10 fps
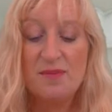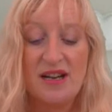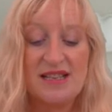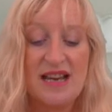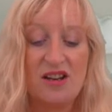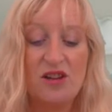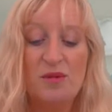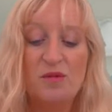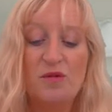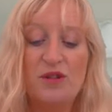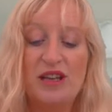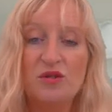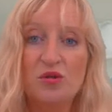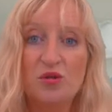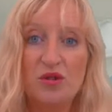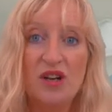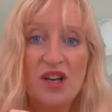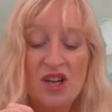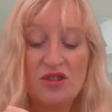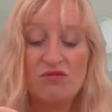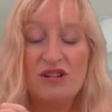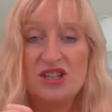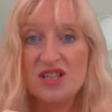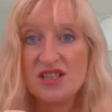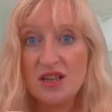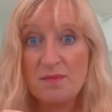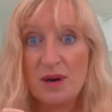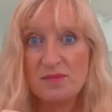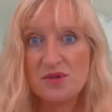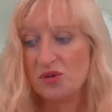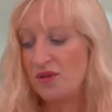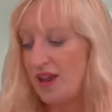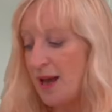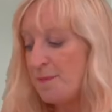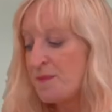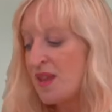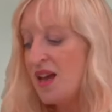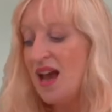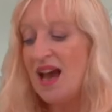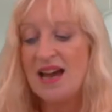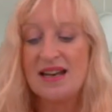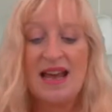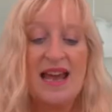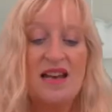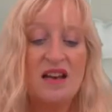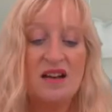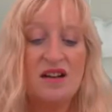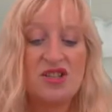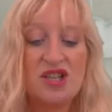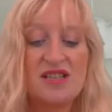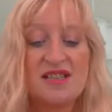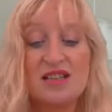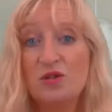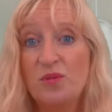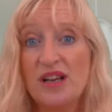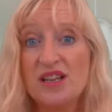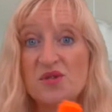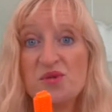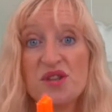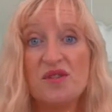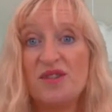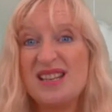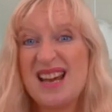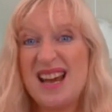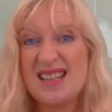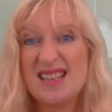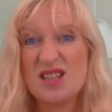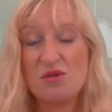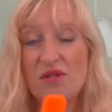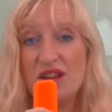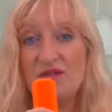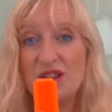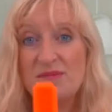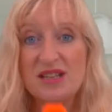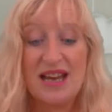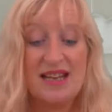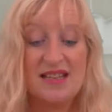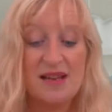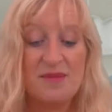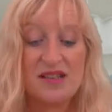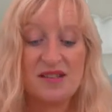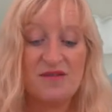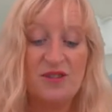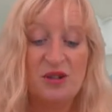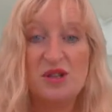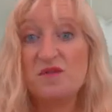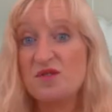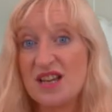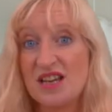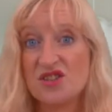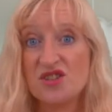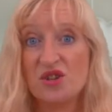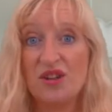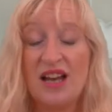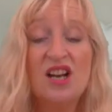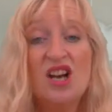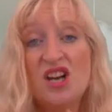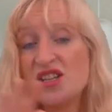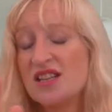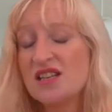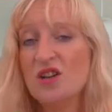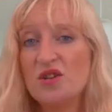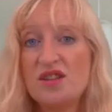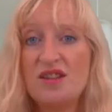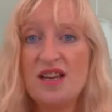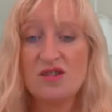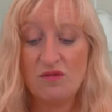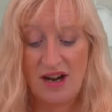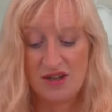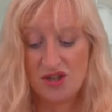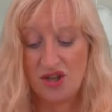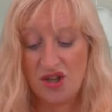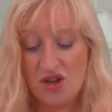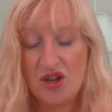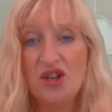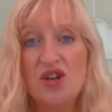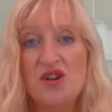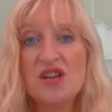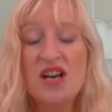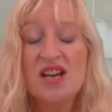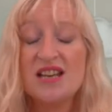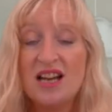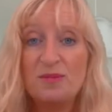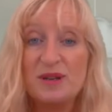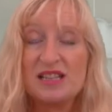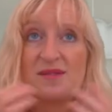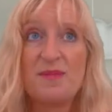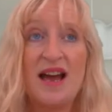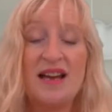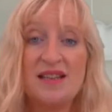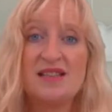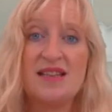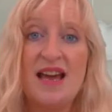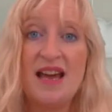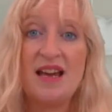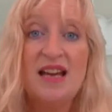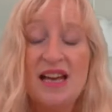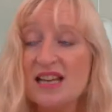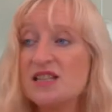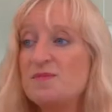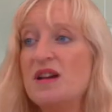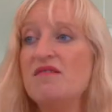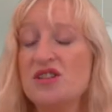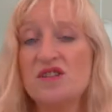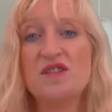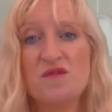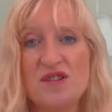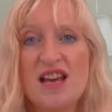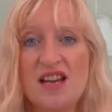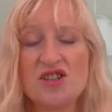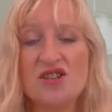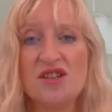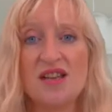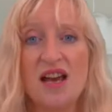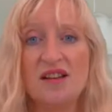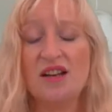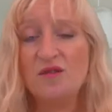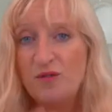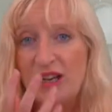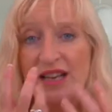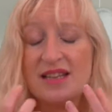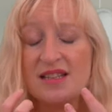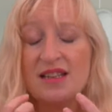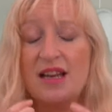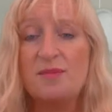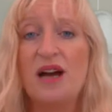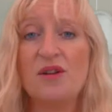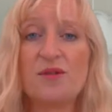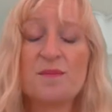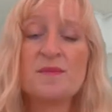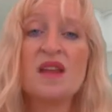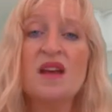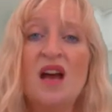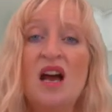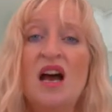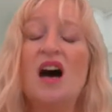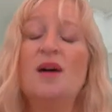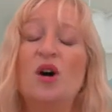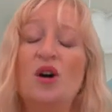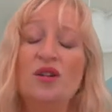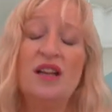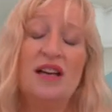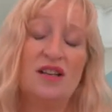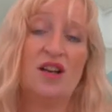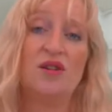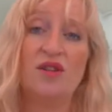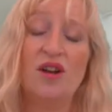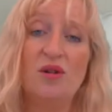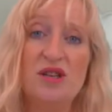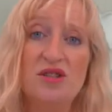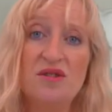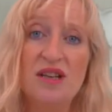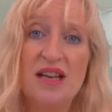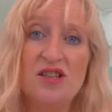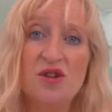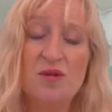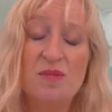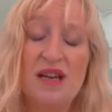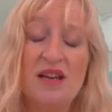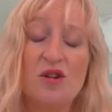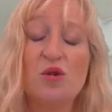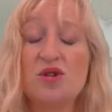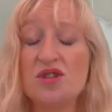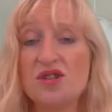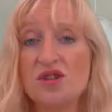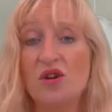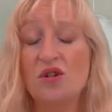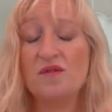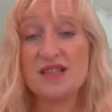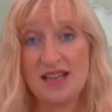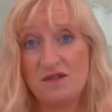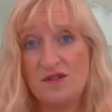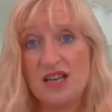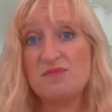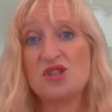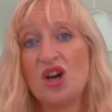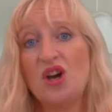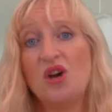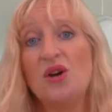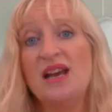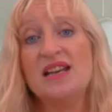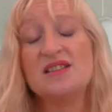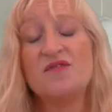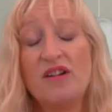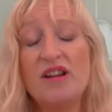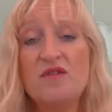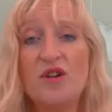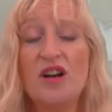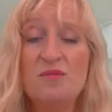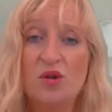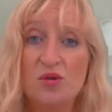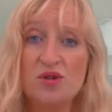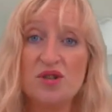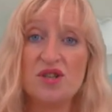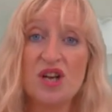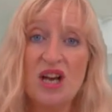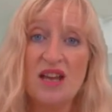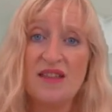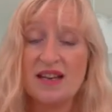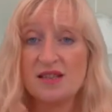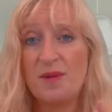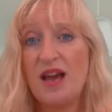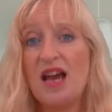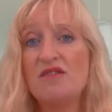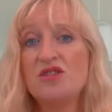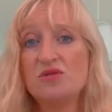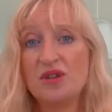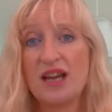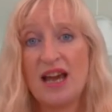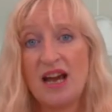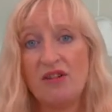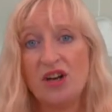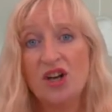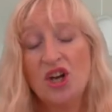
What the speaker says: bite down on them and feel all the ridges and the bumps on there. And a larger stickle brick is also a fantastic sort of thing for them to get into their mouths and feel different textures on that. So there's lots of things around you that you can use to help expand their experience of different textures and feelings in their mouth. On that note though, we do need to be cautious of safety. So it is very and very important that as a parent or a carer,